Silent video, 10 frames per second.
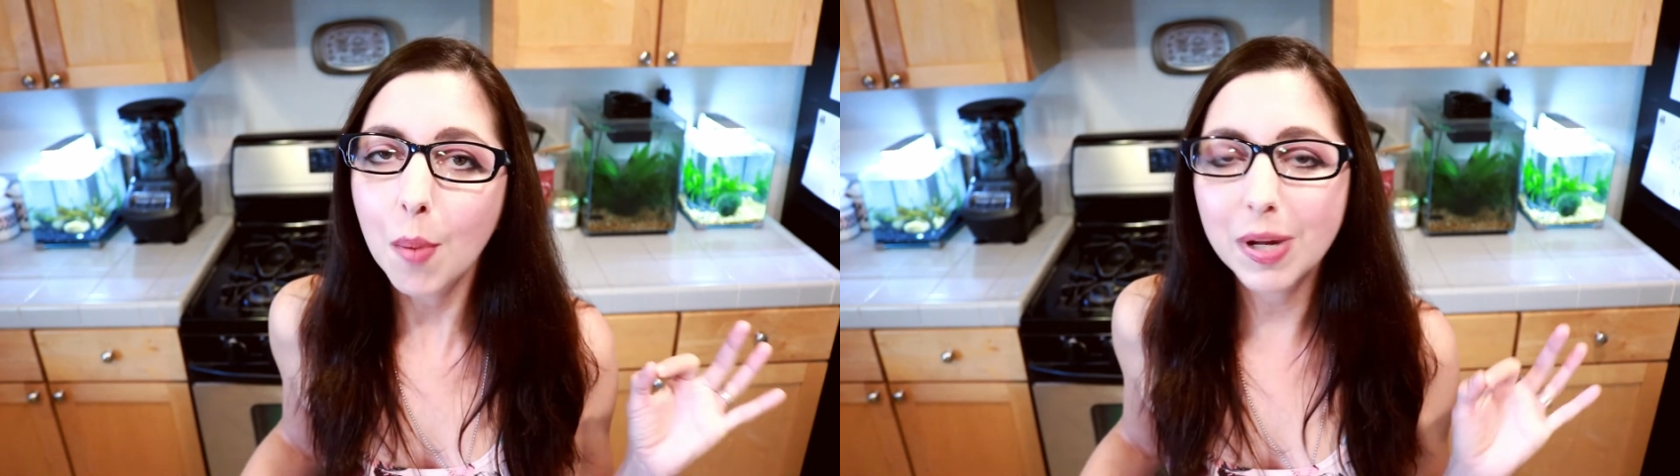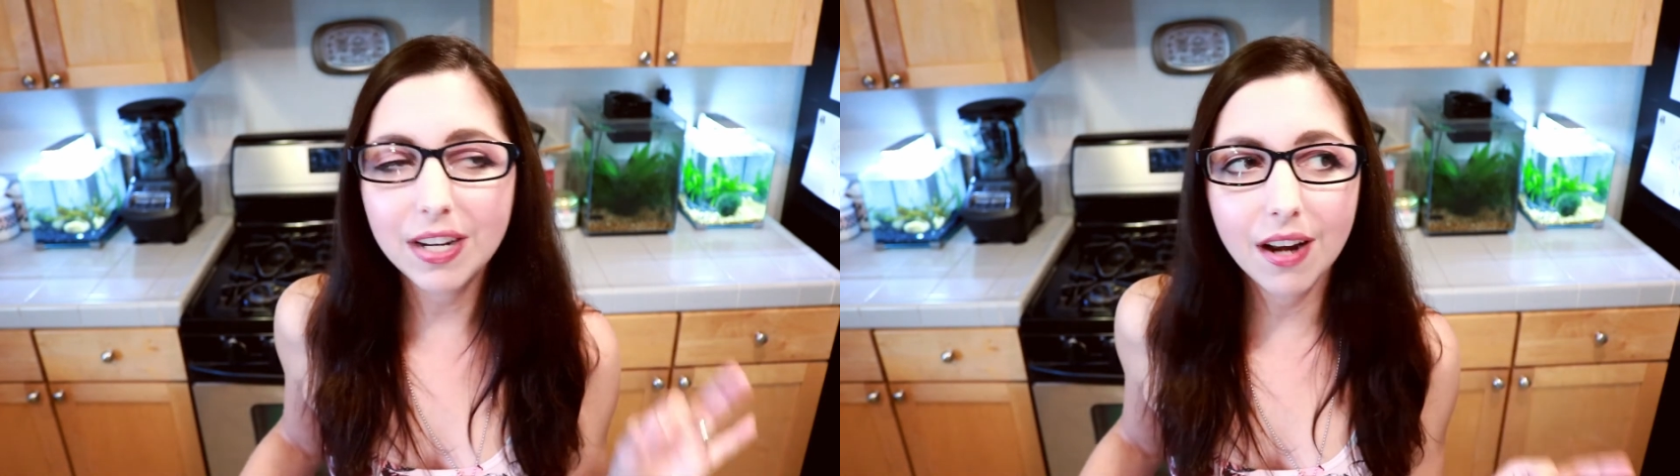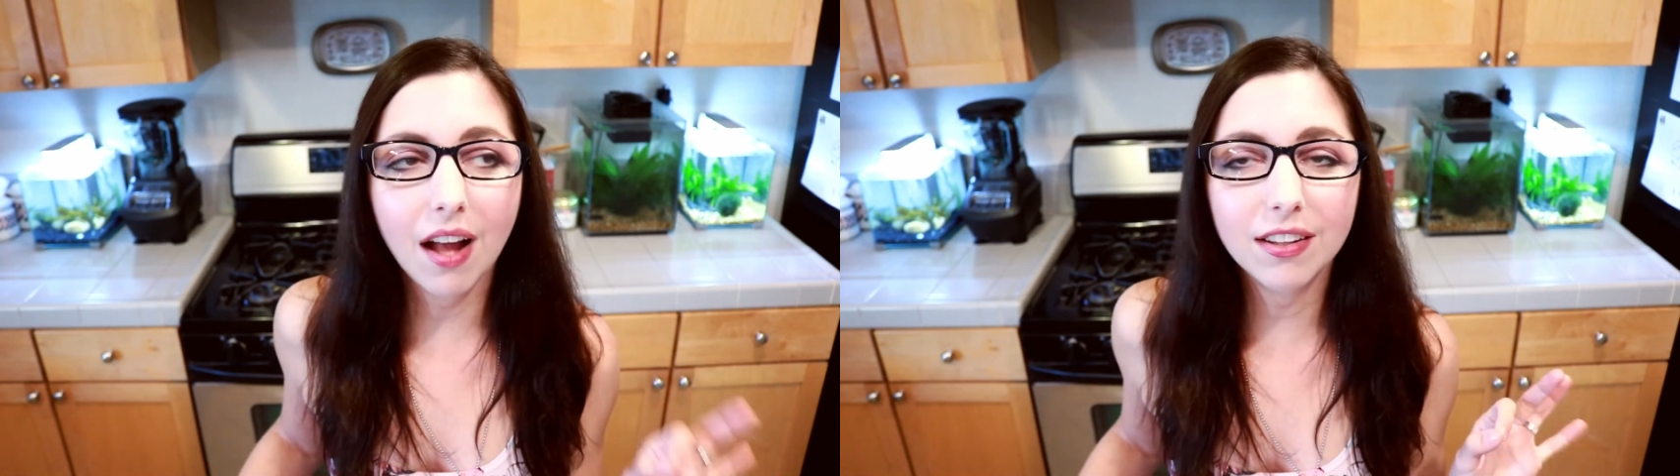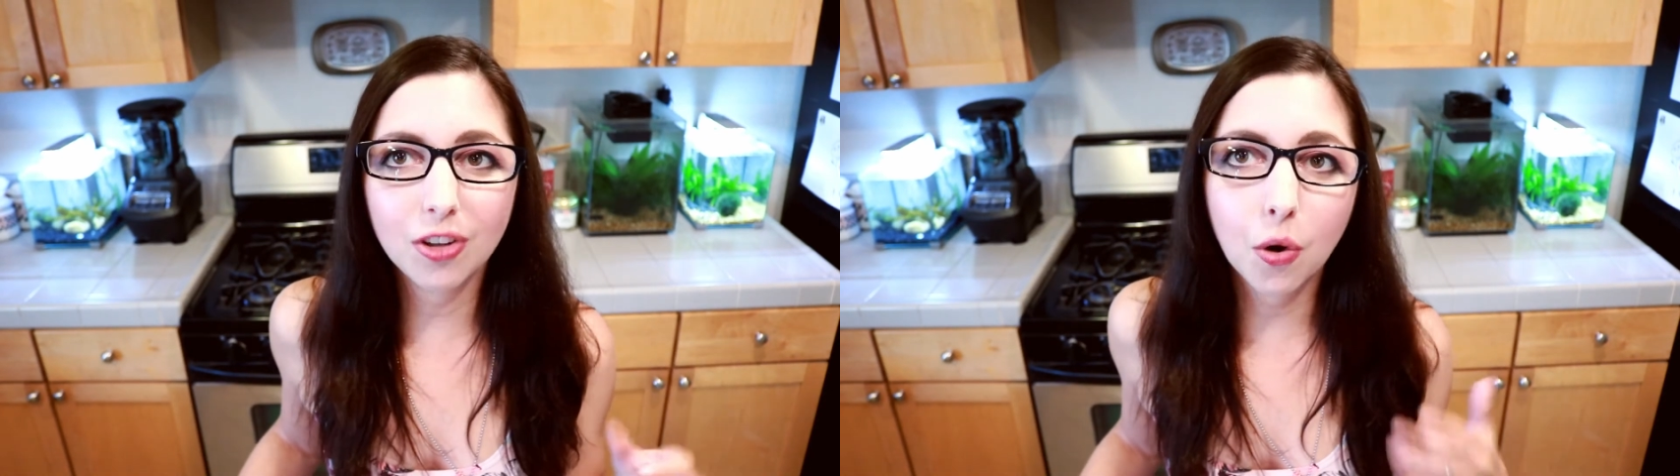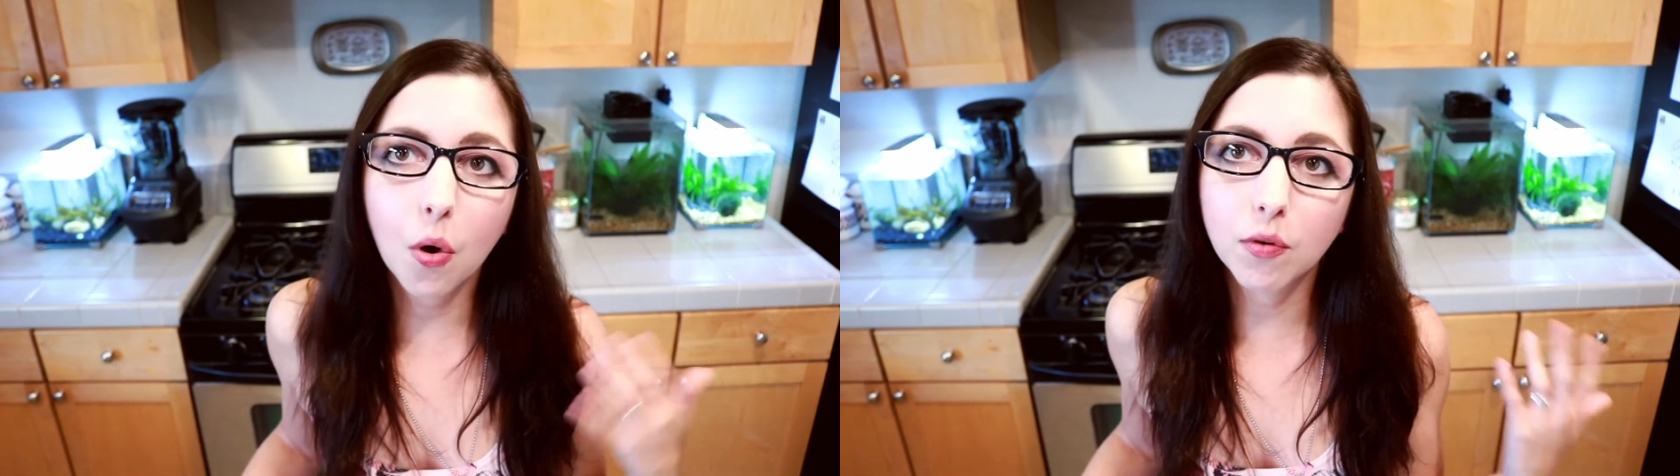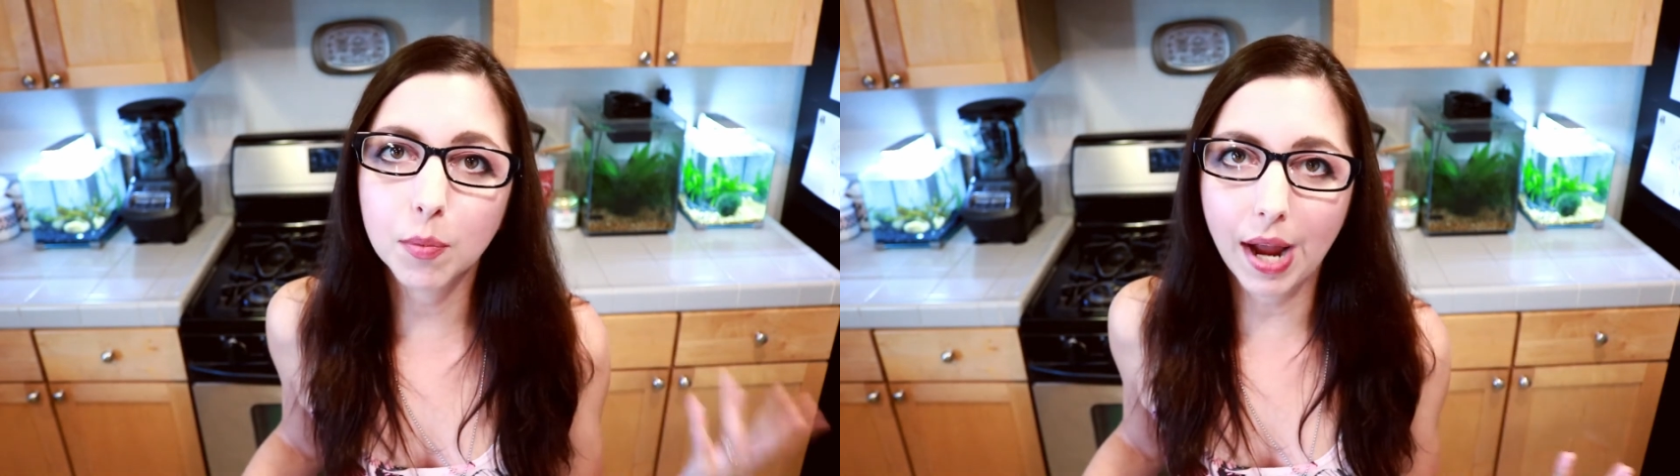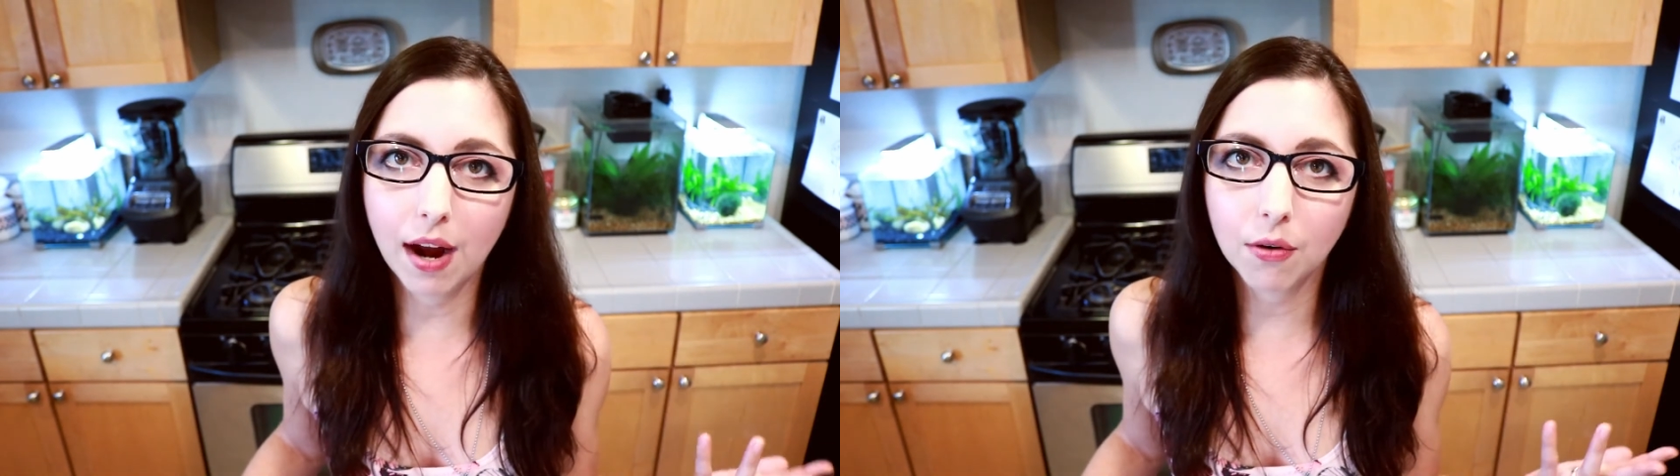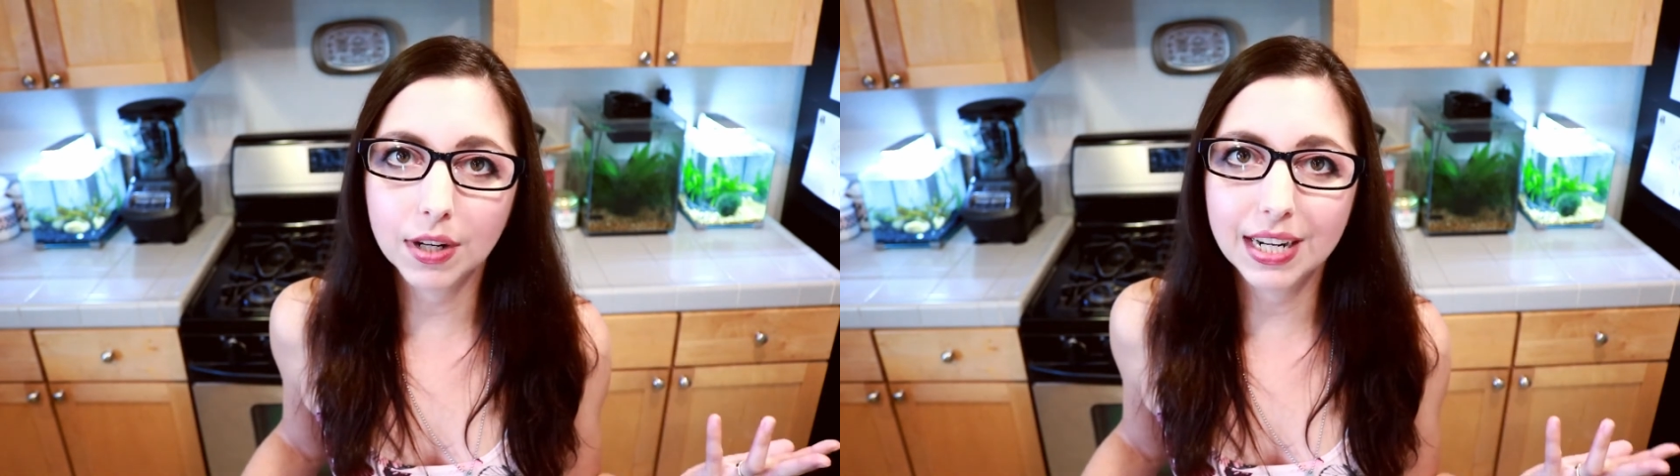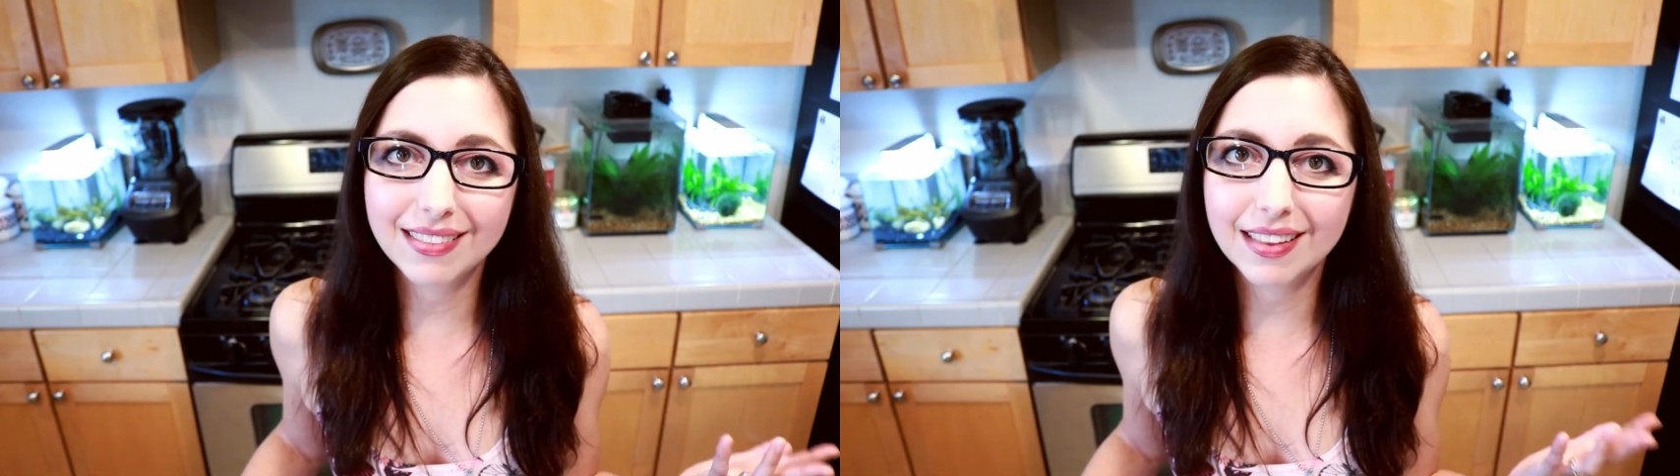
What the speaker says: but not so overpowering